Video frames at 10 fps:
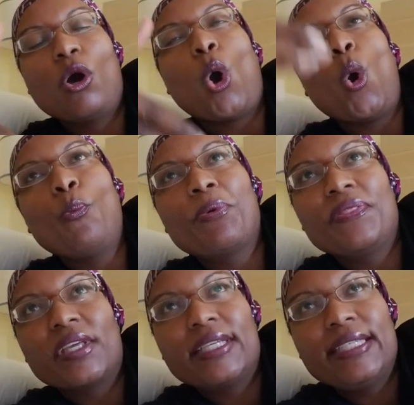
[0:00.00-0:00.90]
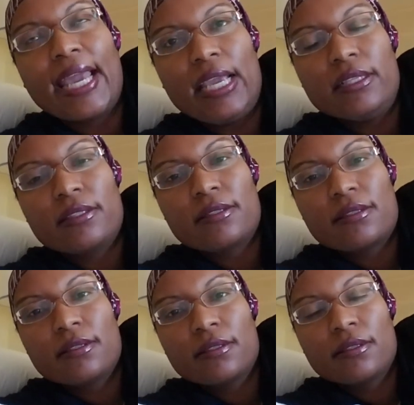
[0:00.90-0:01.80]
Open the gates.
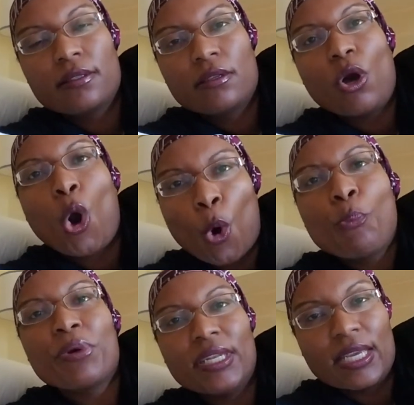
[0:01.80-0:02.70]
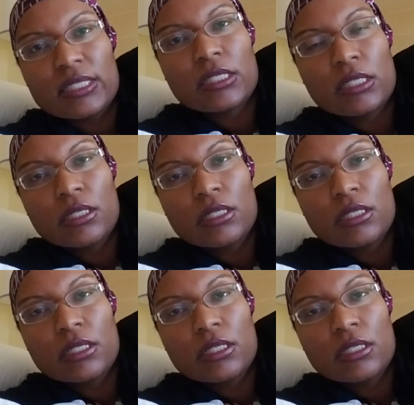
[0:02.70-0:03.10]
Open it.